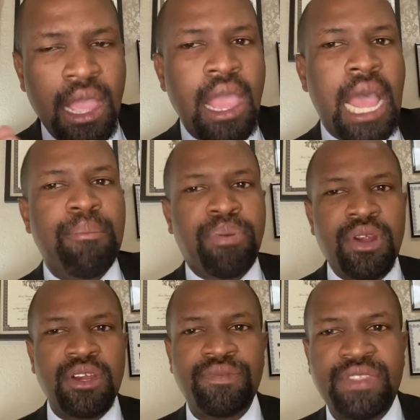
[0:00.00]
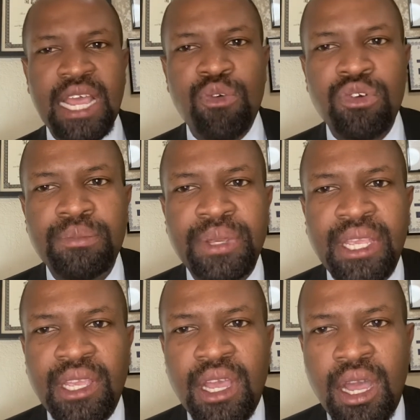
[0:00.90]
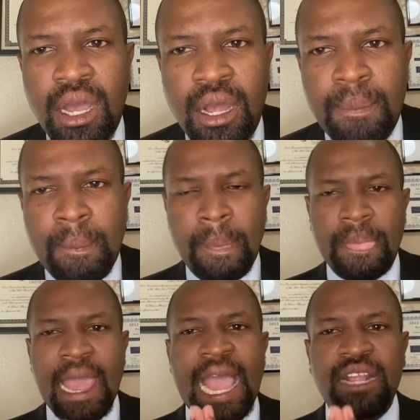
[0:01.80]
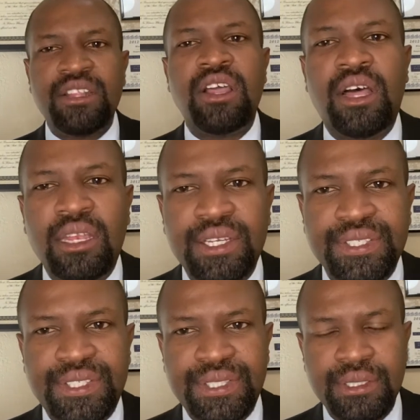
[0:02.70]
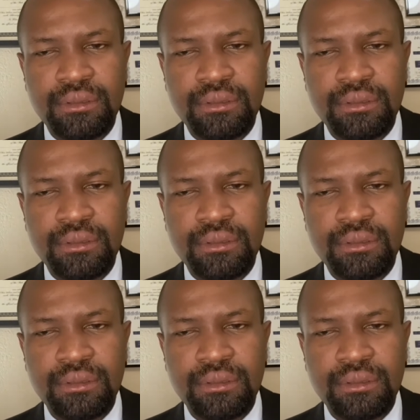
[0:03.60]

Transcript: And part of that will be acknowledge